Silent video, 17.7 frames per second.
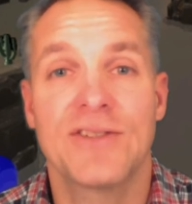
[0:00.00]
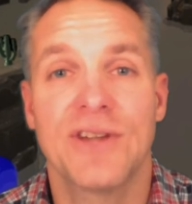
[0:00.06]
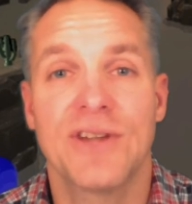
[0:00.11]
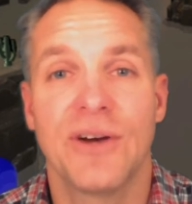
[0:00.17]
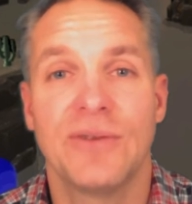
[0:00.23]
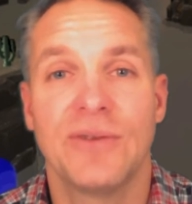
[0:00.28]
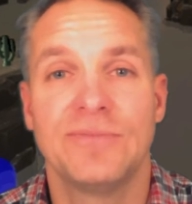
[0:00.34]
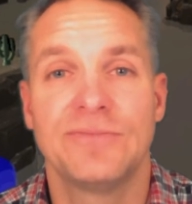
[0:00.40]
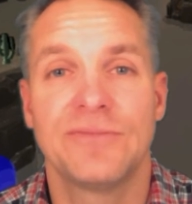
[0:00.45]

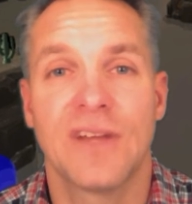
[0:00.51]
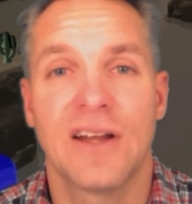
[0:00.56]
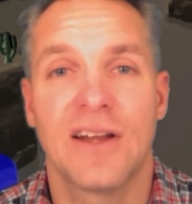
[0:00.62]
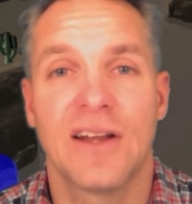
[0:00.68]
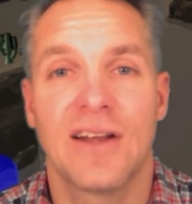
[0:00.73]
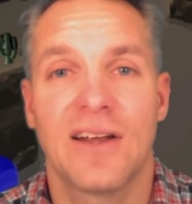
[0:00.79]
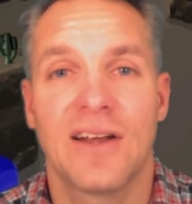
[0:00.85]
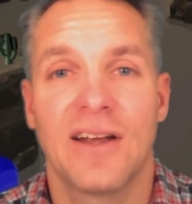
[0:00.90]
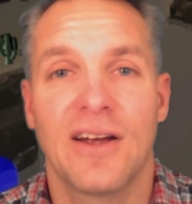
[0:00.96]
So,
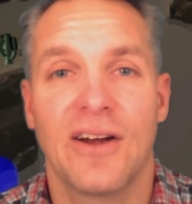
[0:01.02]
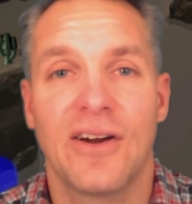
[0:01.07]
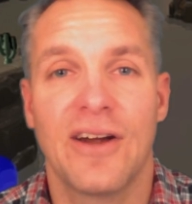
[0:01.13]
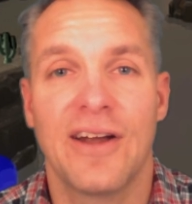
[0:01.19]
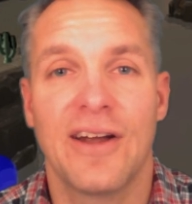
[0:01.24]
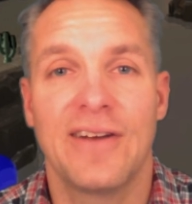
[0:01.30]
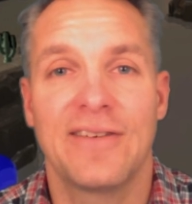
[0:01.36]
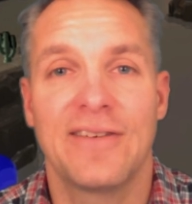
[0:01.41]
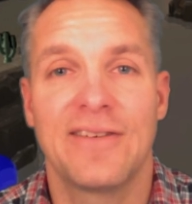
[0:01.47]
all
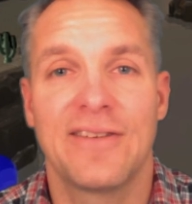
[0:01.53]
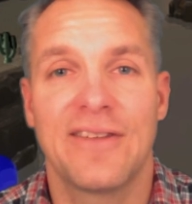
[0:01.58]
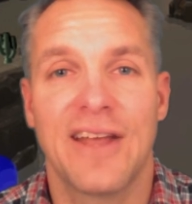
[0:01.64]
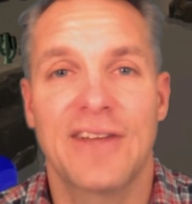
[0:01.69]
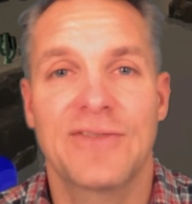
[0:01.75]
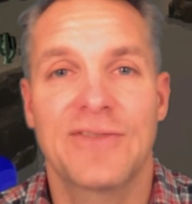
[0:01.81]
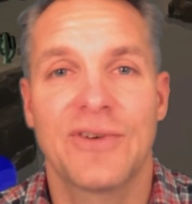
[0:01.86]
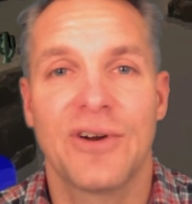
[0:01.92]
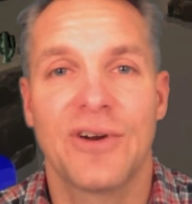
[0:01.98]
right,
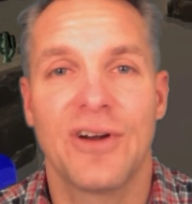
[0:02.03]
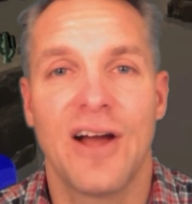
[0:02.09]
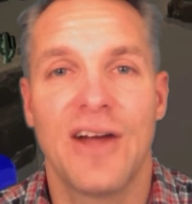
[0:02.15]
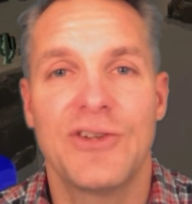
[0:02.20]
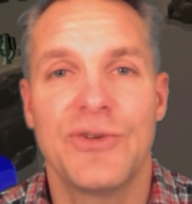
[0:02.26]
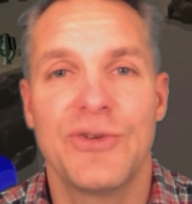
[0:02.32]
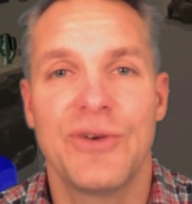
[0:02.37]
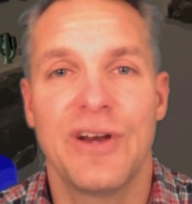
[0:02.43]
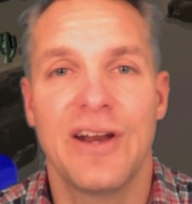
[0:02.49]
thanks for
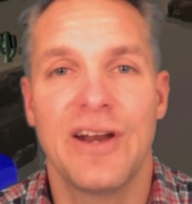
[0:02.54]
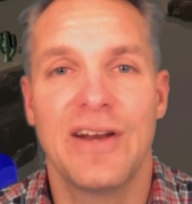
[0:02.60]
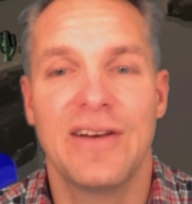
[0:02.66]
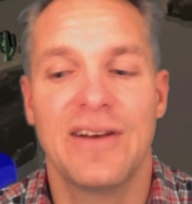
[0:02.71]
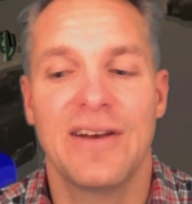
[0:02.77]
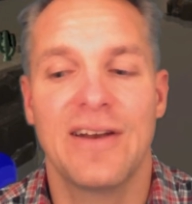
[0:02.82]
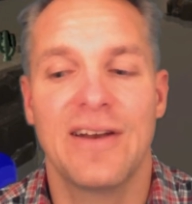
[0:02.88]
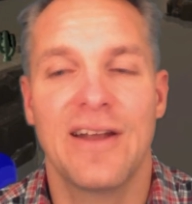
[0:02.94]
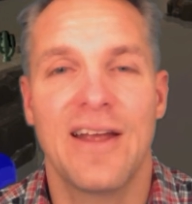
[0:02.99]
tuning in,
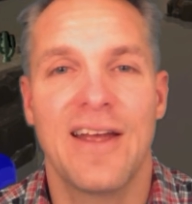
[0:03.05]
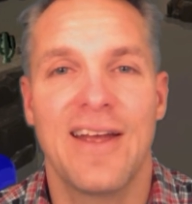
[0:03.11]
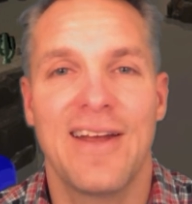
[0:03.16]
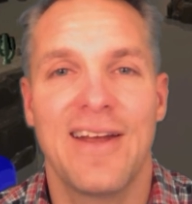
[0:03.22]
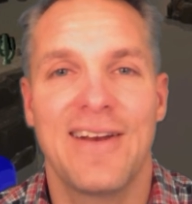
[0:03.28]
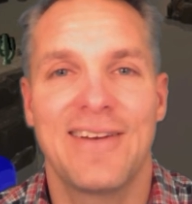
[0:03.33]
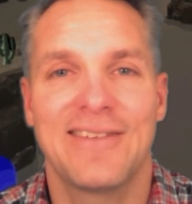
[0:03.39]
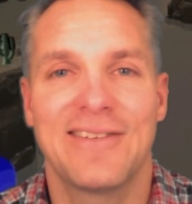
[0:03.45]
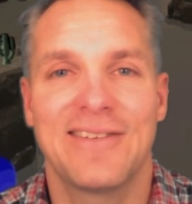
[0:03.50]

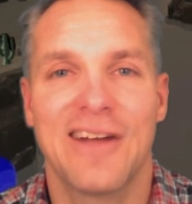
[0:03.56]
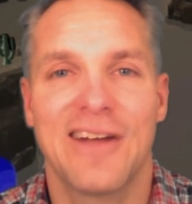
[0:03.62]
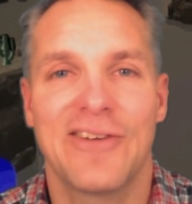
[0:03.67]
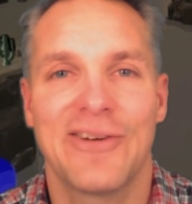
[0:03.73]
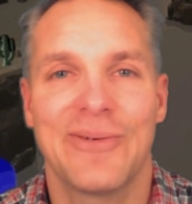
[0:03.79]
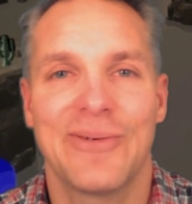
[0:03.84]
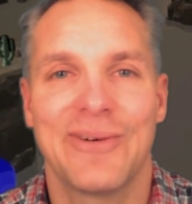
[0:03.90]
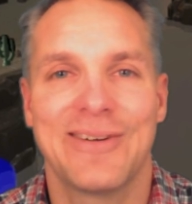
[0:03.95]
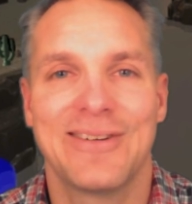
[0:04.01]
and have a
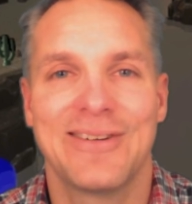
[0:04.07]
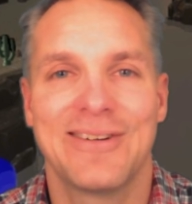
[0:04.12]
good one.